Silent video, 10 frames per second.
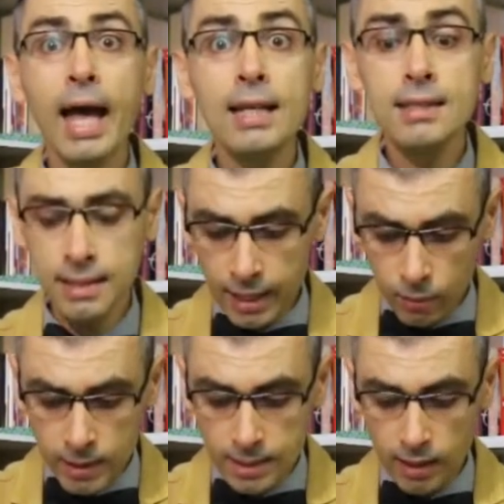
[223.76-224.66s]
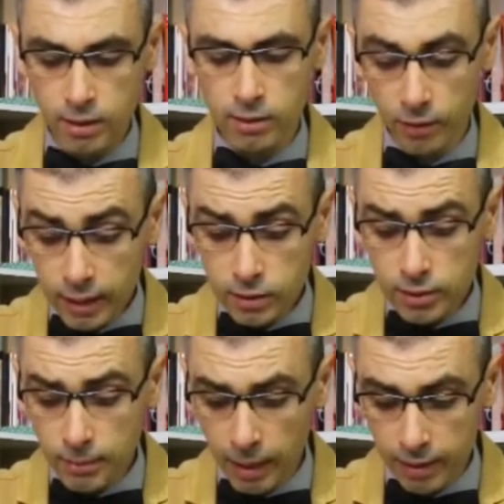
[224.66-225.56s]
Alice and Wassan run to
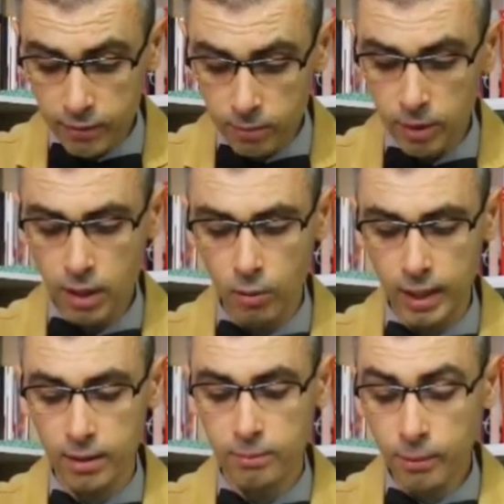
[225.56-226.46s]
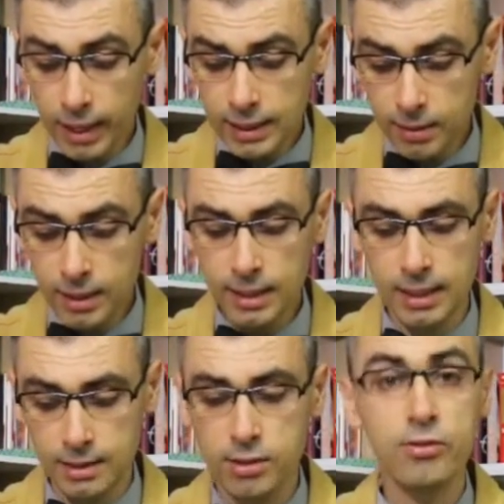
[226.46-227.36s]
the bathroom where Brandon
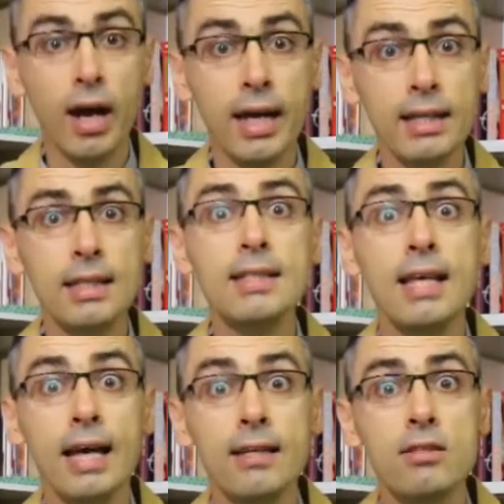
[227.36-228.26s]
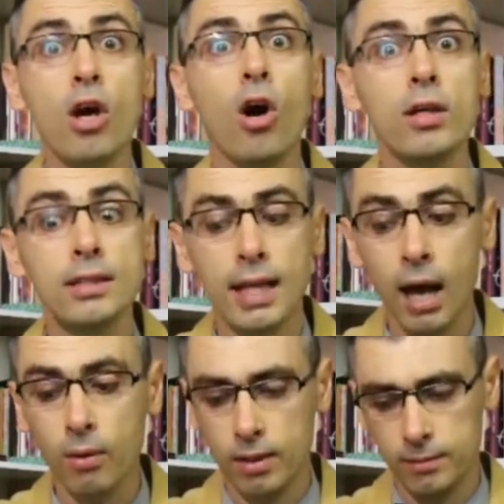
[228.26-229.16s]
is drying his hands on a
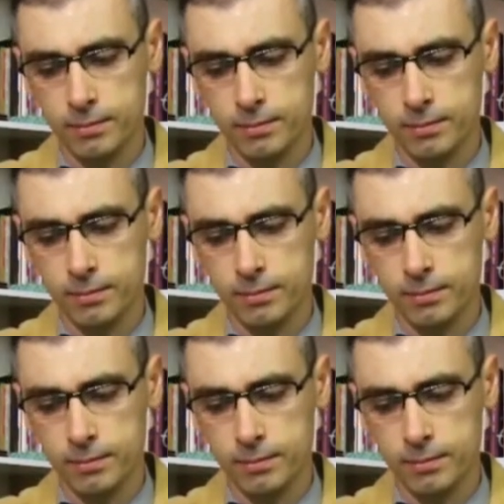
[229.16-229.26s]
towel.